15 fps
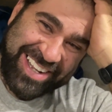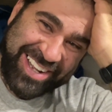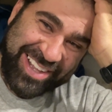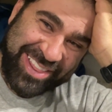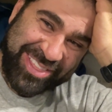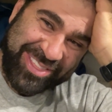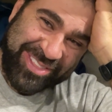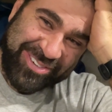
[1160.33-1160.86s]

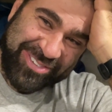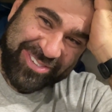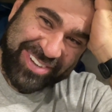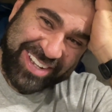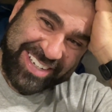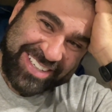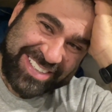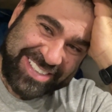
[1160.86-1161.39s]
It's the
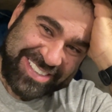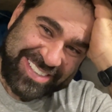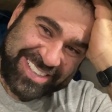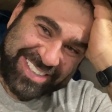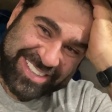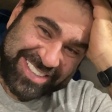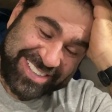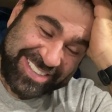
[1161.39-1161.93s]
right
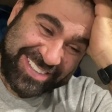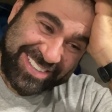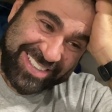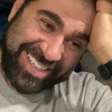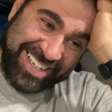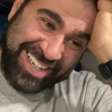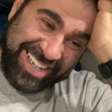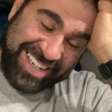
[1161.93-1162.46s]
decision.
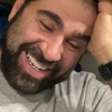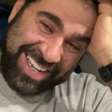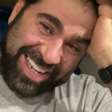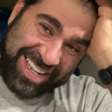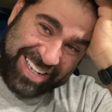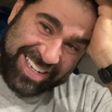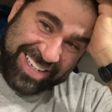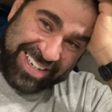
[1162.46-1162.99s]

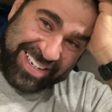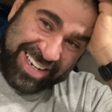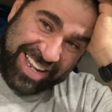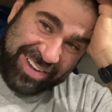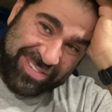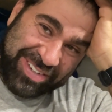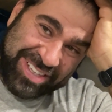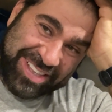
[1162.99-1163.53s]
And
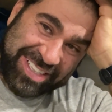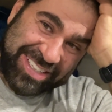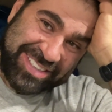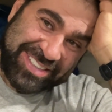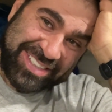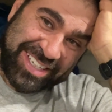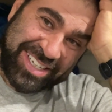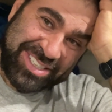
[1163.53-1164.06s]
everything
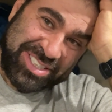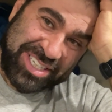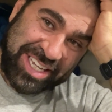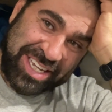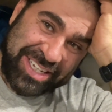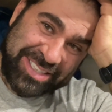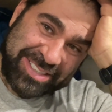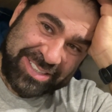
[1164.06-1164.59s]
says
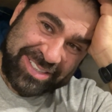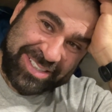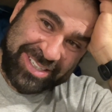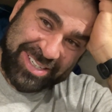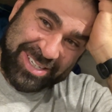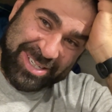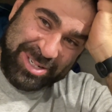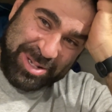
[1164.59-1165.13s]
yes,
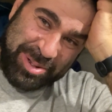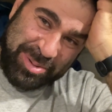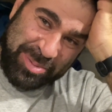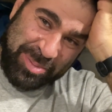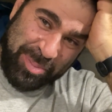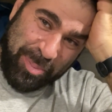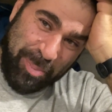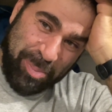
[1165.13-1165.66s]

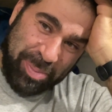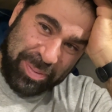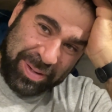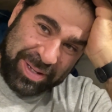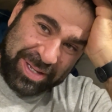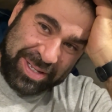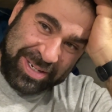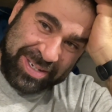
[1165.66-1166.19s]

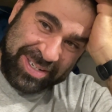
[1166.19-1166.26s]
but